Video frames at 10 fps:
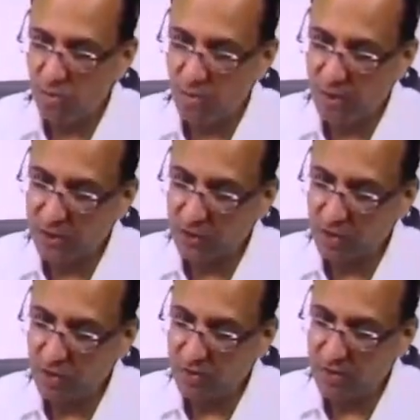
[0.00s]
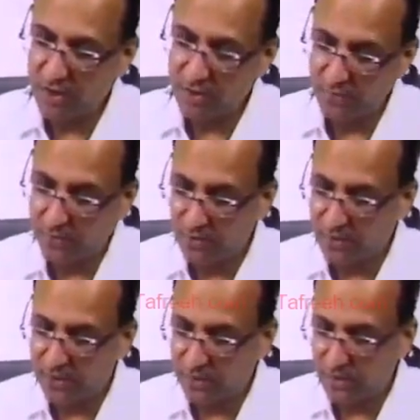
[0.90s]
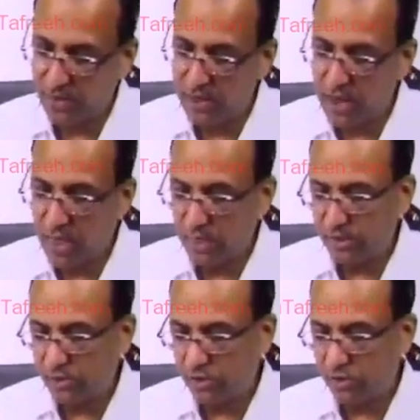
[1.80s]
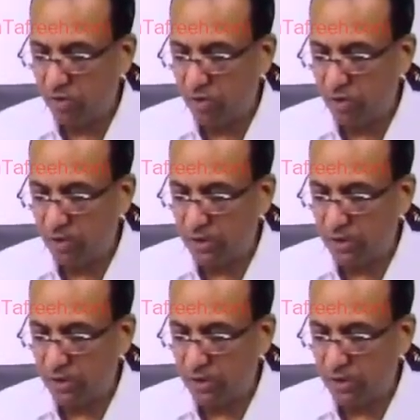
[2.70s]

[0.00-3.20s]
it is contralateral. That is why this is wrong.